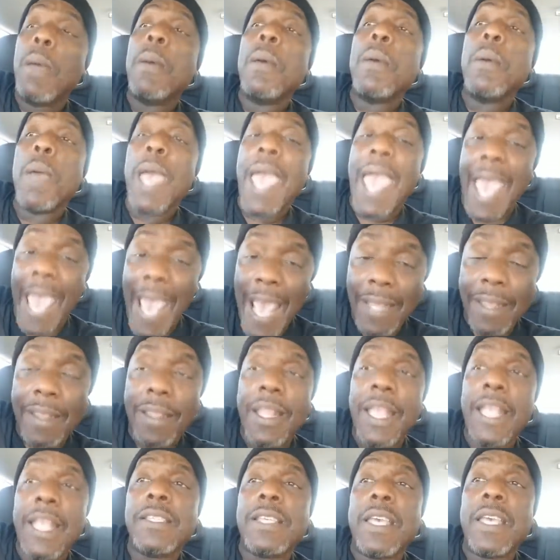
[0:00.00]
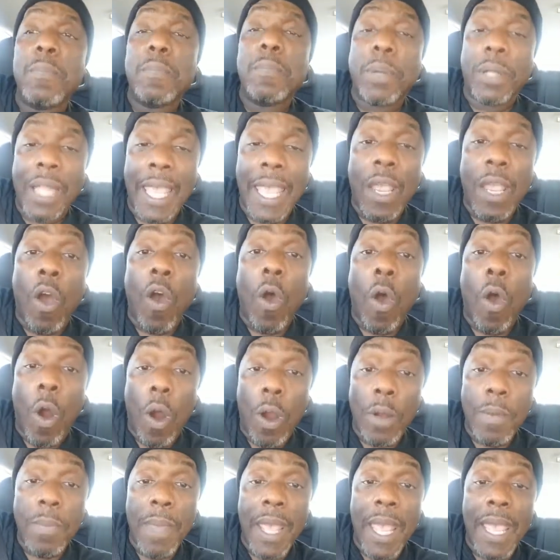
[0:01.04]
Athletes can play
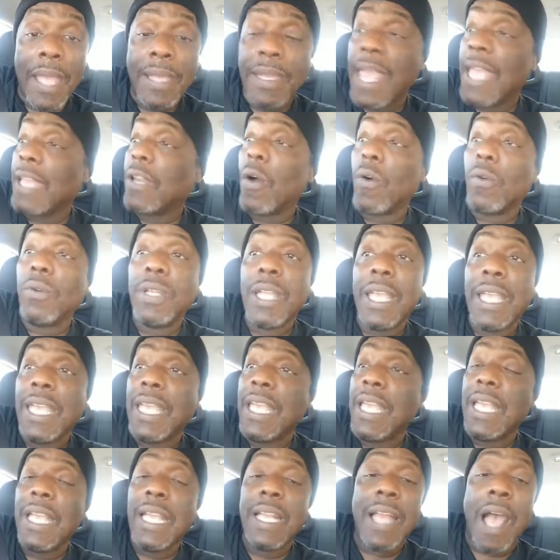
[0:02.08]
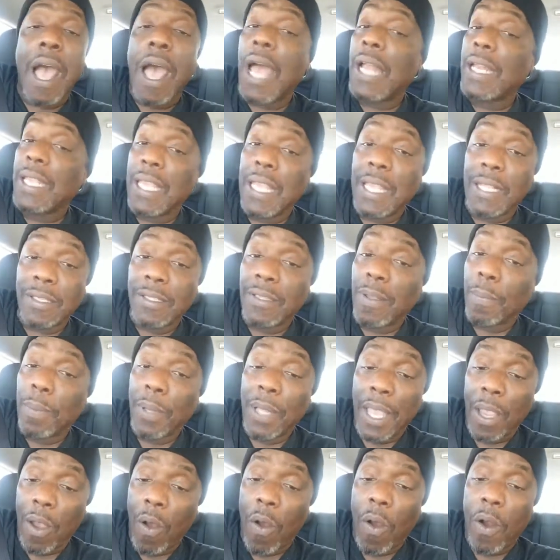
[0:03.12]
hard, man. They don't need audience to
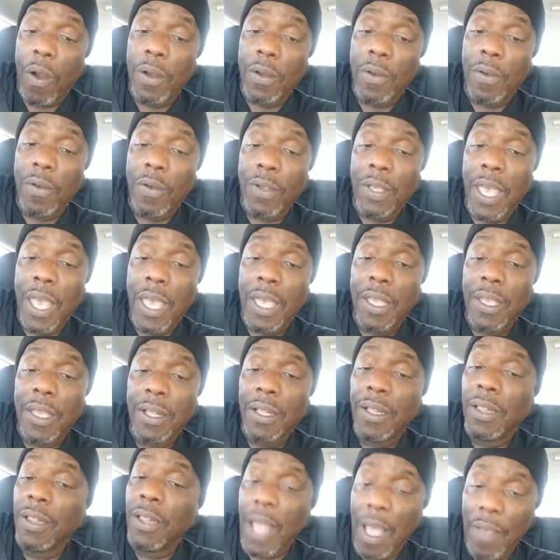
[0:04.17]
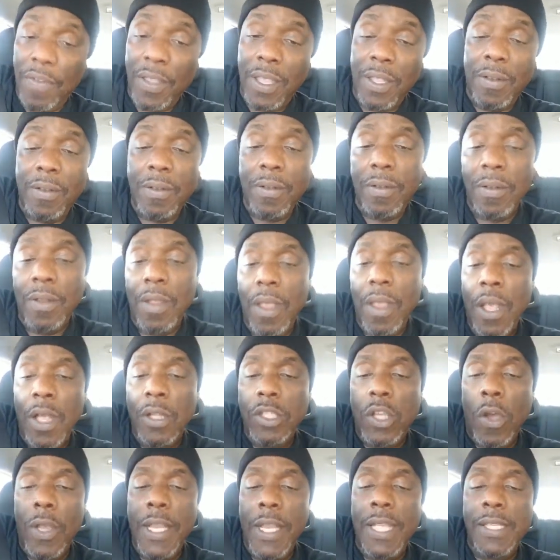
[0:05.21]
play hard, okay? Love it.
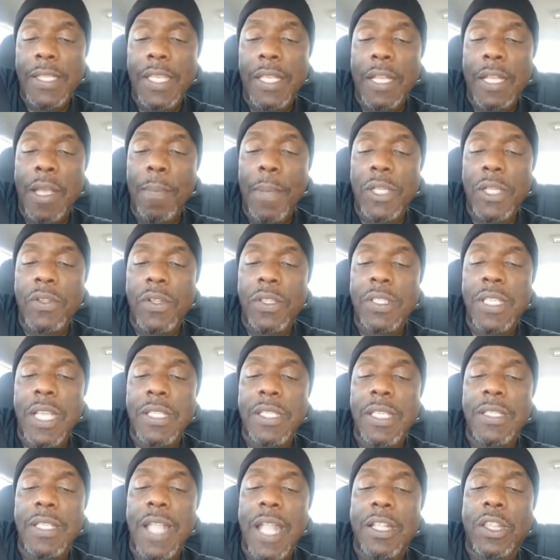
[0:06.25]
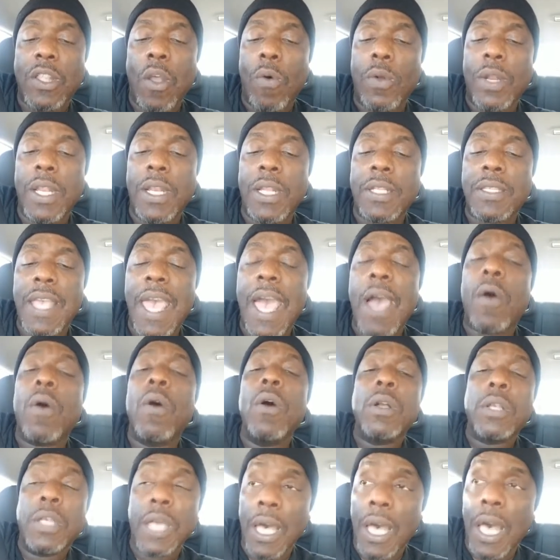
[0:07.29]
Tony that said the commissioner says he's not throwing in the towel.
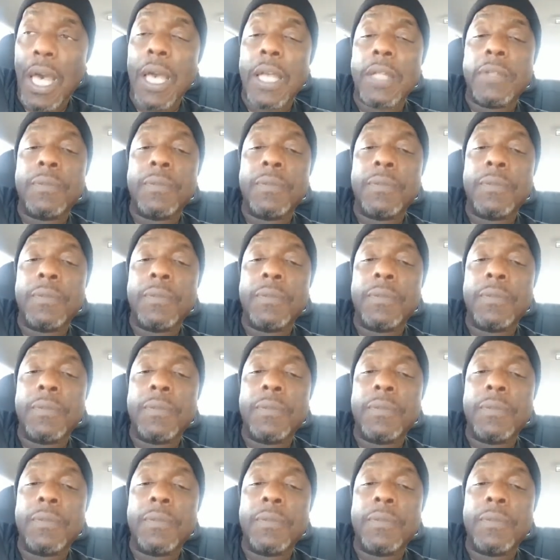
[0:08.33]
Good.